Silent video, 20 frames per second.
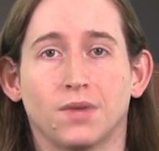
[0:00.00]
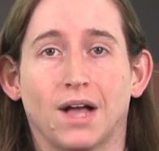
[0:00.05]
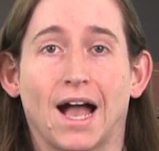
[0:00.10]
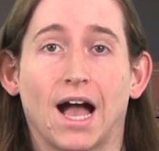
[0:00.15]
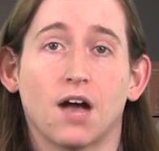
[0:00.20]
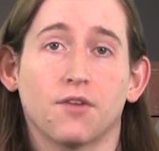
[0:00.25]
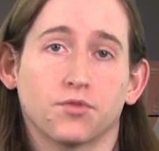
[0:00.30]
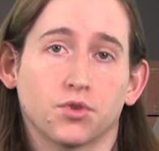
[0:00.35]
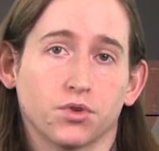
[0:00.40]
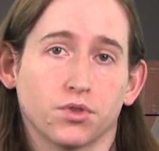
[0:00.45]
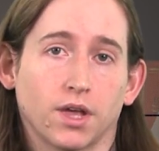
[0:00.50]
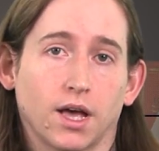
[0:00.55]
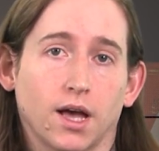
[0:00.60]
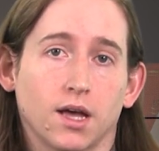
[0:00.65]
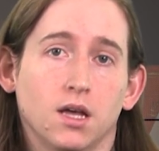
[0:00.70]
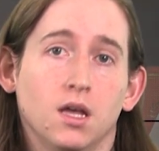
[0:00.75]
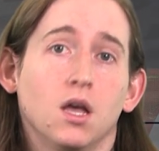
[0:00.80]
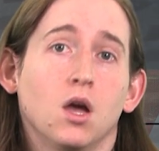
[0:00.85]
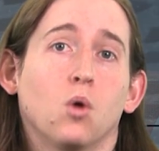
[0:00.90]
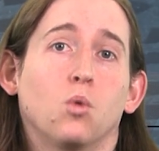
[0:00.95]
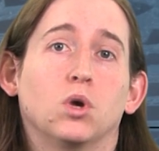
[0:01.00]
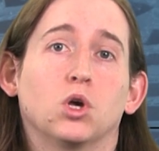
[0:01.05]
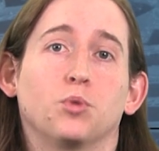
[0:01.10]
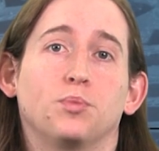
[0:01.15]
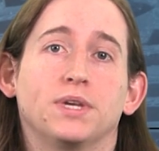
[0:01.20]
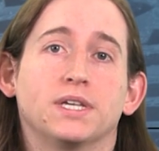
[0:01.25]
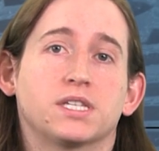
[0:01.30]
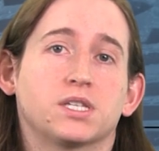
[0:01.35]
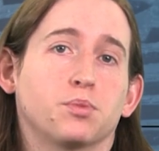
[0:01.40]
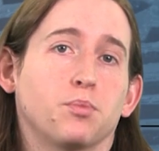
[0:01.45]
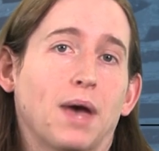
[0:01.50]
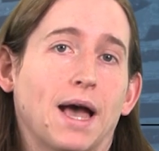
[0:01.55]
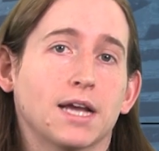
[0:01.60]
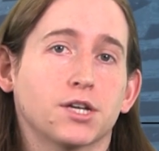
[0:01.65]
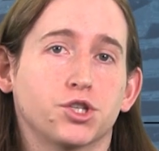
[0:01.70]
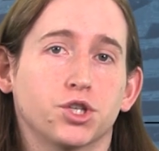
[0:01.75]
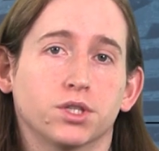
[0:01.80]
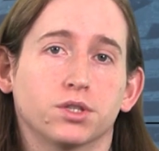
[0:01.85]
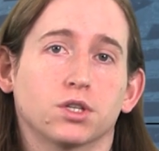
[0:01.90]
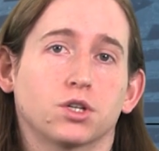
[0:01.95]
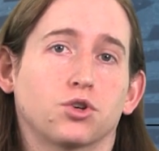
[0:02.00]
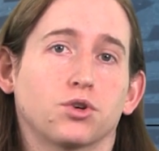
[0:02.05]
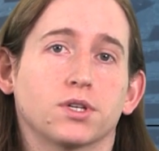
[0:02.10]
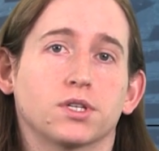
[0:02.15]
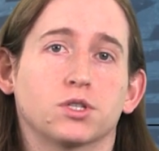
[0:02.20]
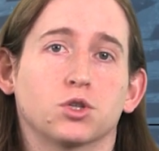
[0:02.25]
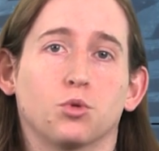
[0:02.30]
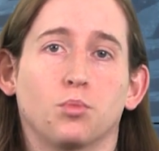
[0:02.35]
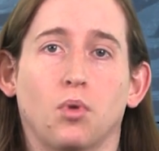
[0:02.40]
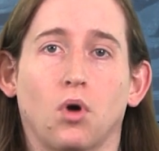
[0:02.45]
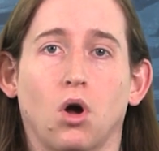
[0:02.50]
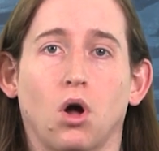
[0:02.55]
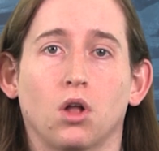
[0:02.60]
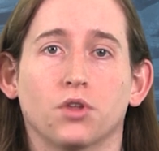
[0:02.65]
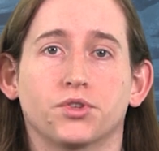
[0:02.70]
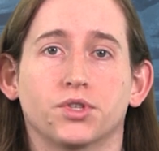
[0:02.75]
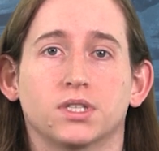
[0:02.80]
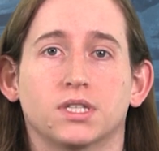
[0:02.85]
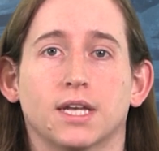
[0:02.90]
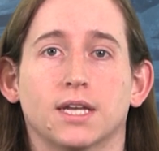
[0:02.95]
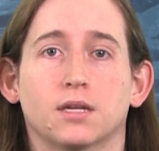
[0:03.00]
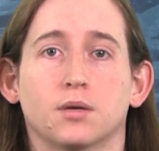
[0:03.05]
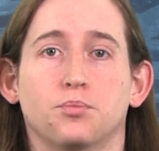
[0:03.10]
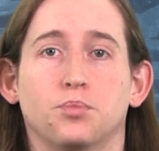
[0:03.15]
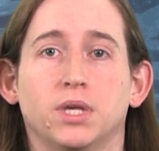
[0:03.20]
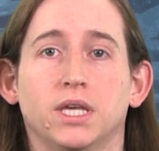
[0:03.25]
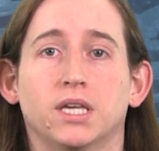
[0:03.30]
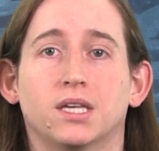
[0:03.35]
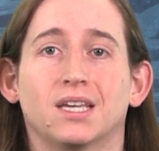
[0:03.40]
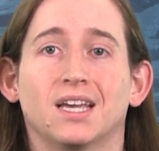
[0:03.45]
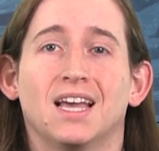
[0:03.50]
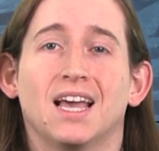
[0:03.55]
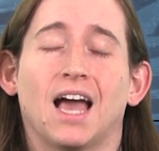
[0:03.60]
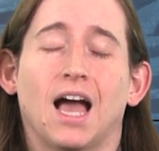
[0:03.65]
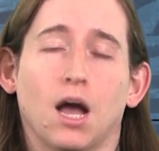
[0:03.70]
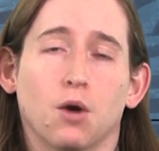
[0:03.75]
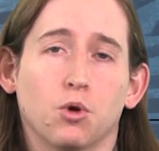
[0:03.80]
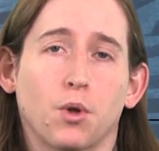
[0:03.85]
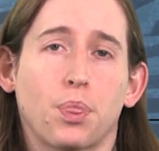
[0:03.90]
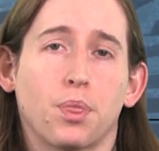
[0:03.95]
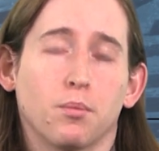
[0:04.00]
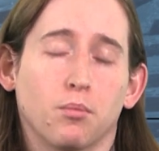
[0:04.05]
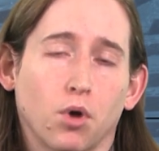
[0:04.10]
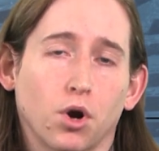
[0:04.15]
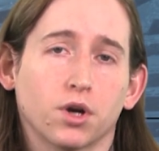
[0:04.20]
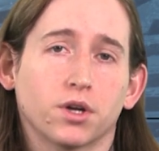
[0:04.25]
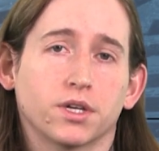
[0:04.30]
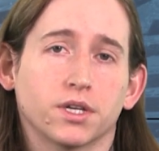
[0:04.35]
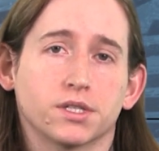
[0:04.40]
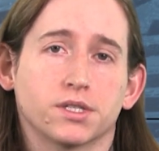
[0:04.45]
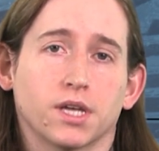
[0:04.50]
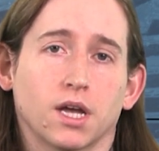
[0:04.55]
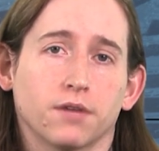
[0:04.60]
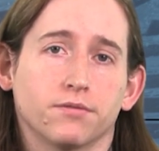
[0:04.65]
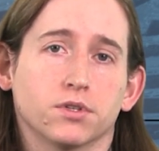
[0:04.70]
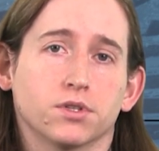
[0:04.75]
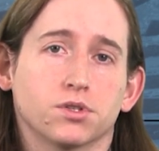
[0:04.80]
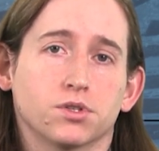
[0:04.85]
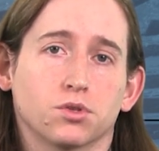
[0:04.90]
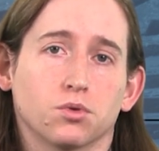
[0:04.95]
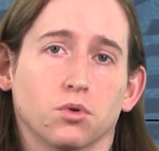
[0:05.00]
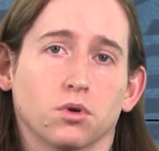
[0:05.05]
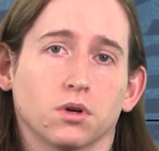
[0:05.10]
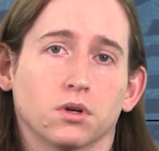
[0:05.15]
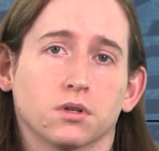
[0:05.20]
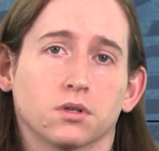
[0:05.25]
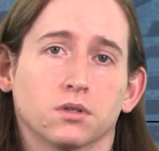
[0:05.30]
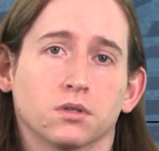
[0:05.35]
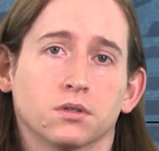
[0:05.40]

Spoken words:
After that, we'll be smashing the crystal ball to take a peek at what the markets have in store.